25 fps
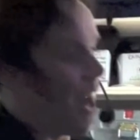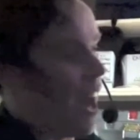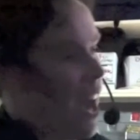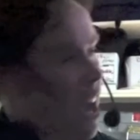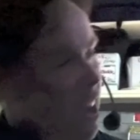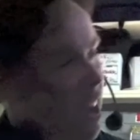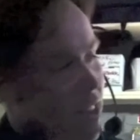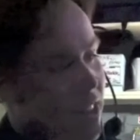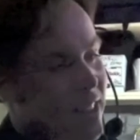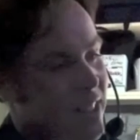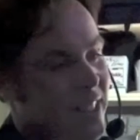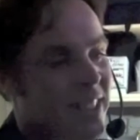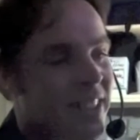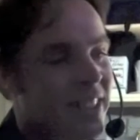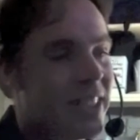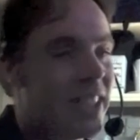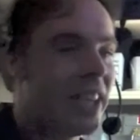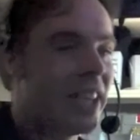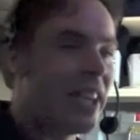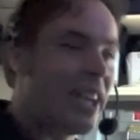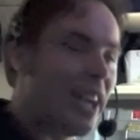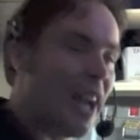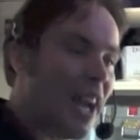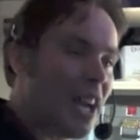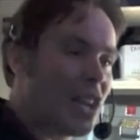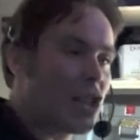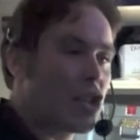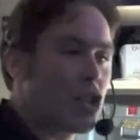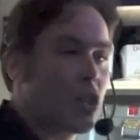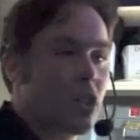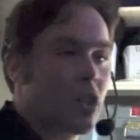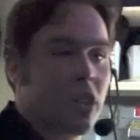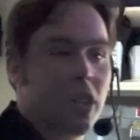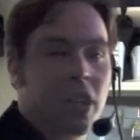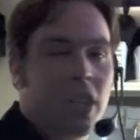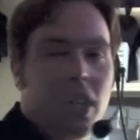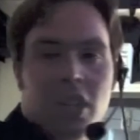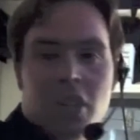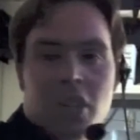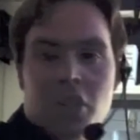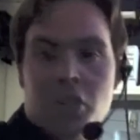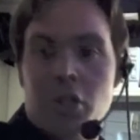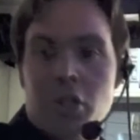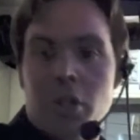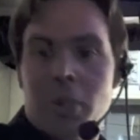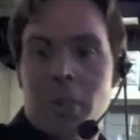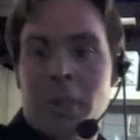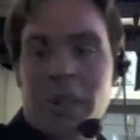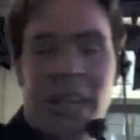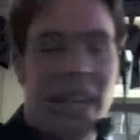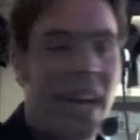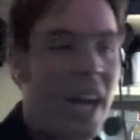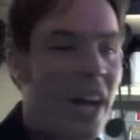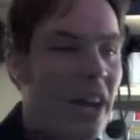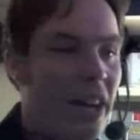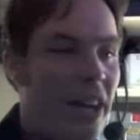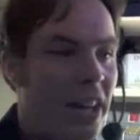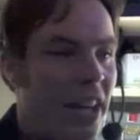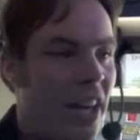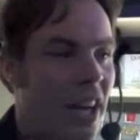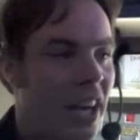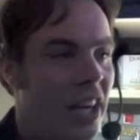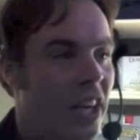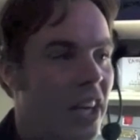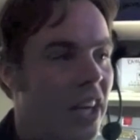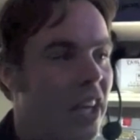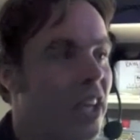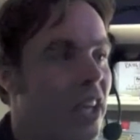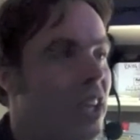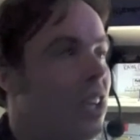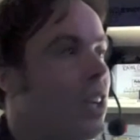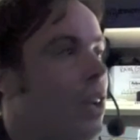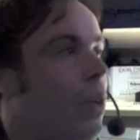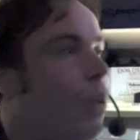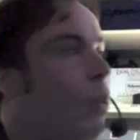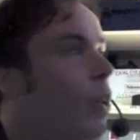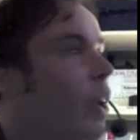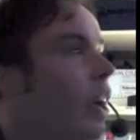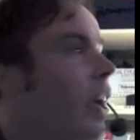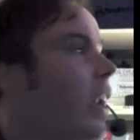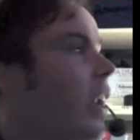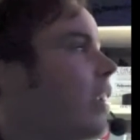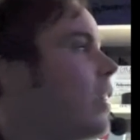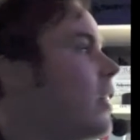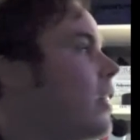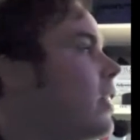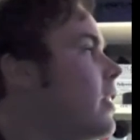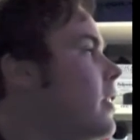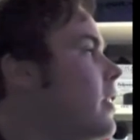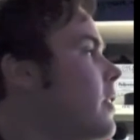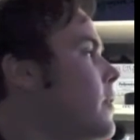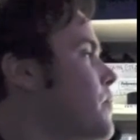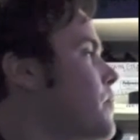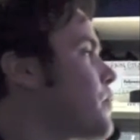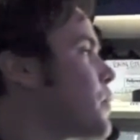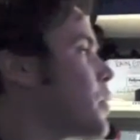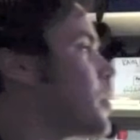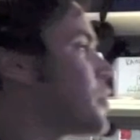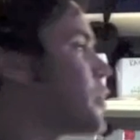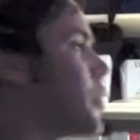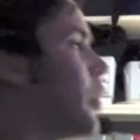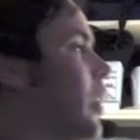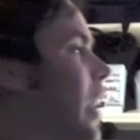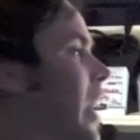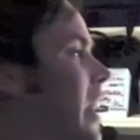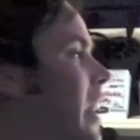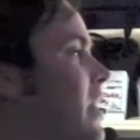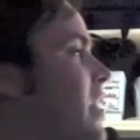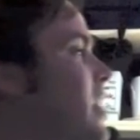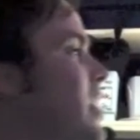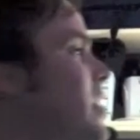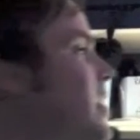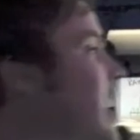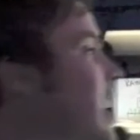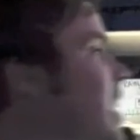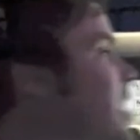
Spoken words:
how to see it as you're zooming, and how to kind of So these